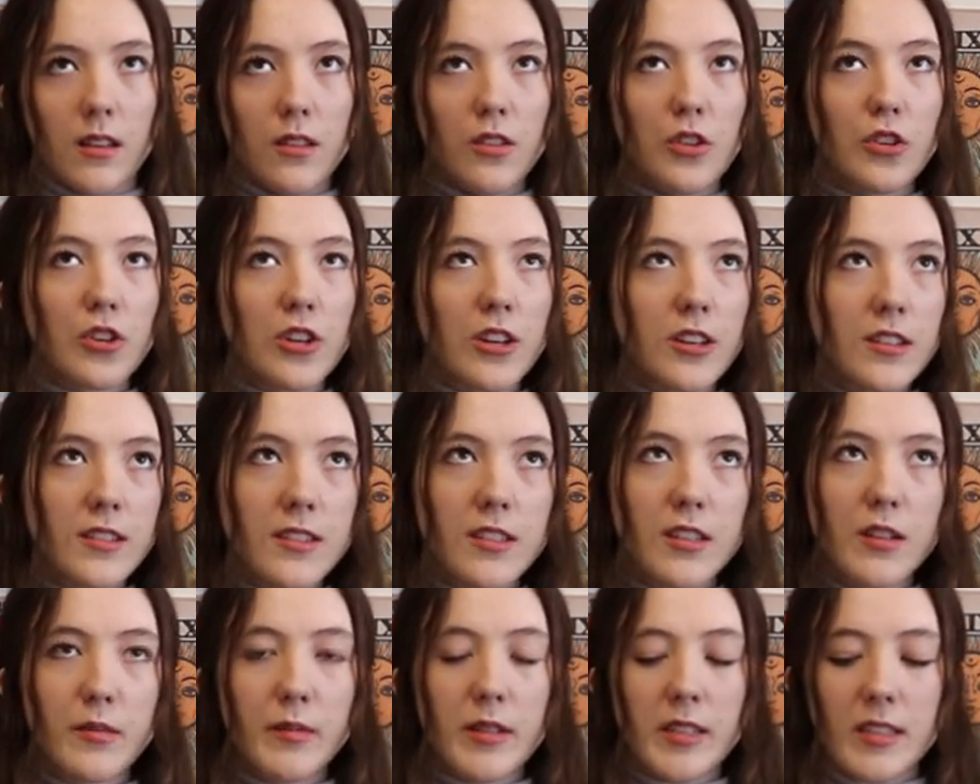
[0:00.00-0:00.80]
you could
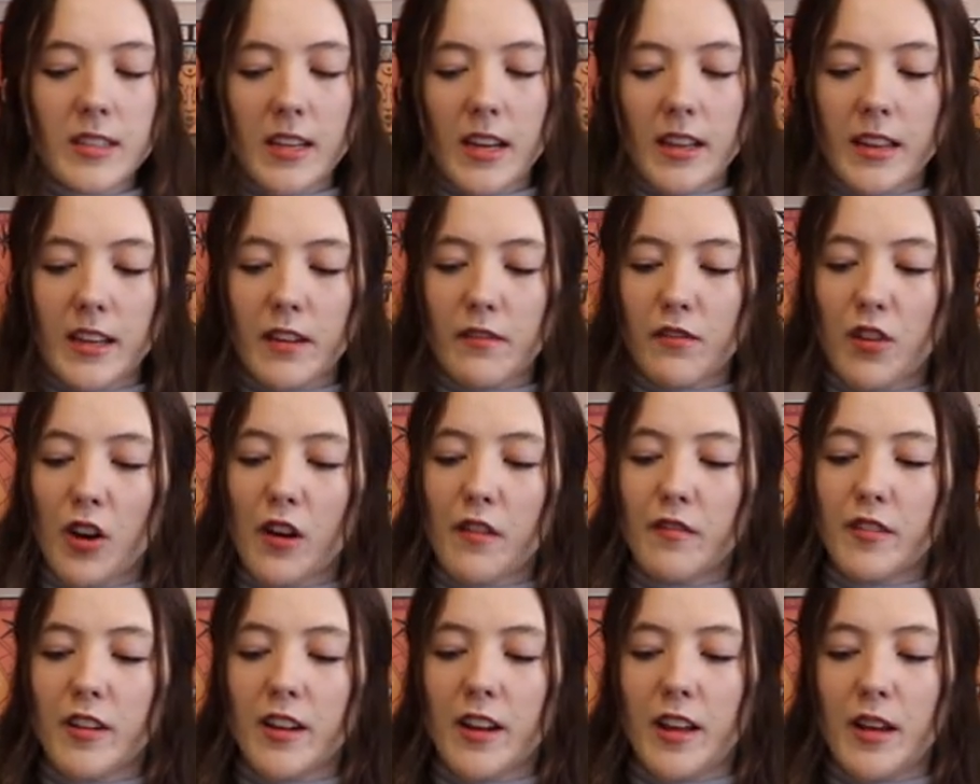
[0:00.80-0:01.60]
still be slightly
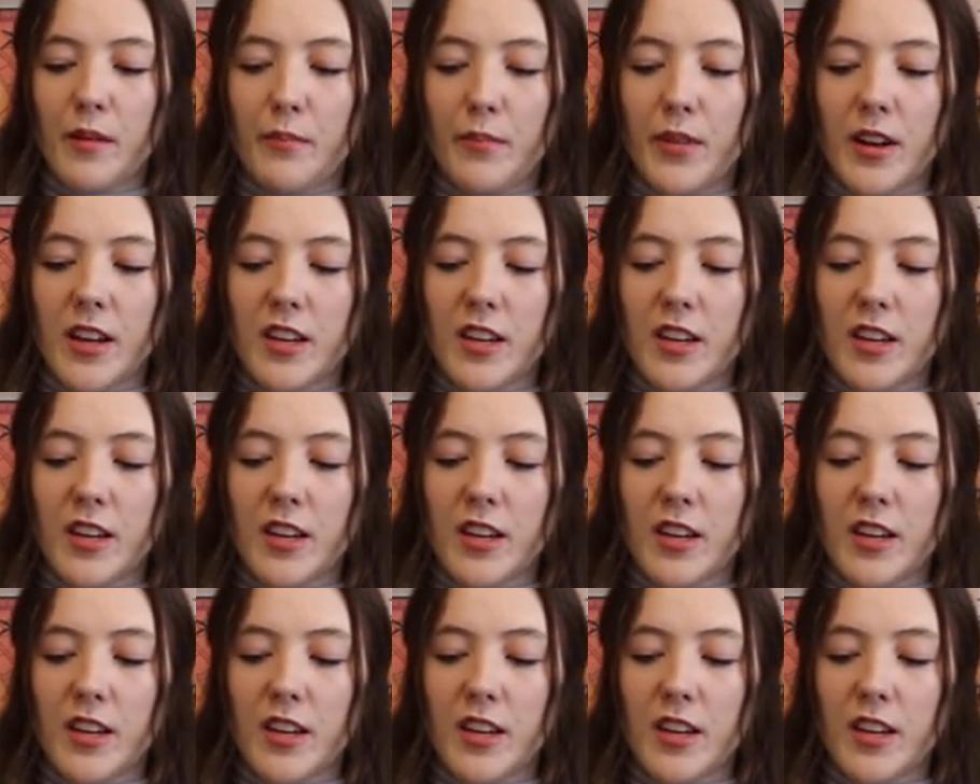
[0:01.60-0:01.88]
involved in it,